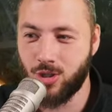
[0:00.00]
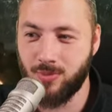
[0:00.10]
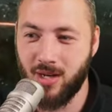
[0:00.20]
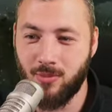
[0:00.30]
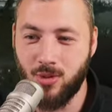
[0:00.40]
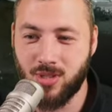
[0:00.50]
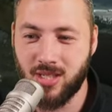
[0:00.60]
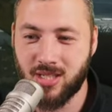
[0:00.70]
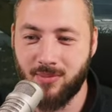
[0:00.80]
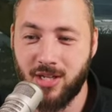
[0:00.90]
I mean, I'm losing
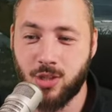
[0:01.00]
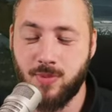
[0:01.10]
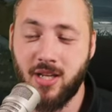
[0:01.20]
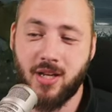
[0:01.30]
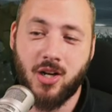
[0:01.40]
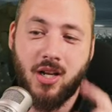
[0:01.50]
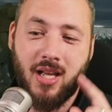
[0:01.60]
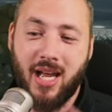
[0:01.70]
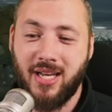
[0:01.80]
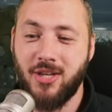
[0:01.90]
some HP here,
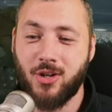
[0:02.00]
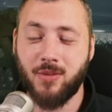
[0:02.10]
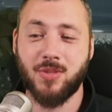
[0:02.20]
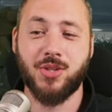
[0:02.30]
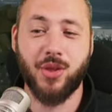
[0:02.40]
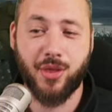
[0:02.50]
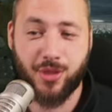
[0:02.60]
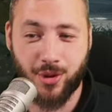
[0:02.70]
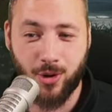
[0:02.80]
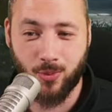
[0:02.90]
and here comes the
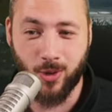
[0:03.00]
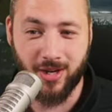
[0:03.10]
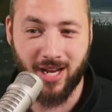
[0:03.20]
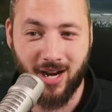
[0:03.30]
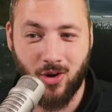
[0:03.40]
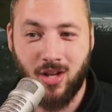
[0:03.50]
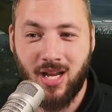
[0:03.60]
third one now.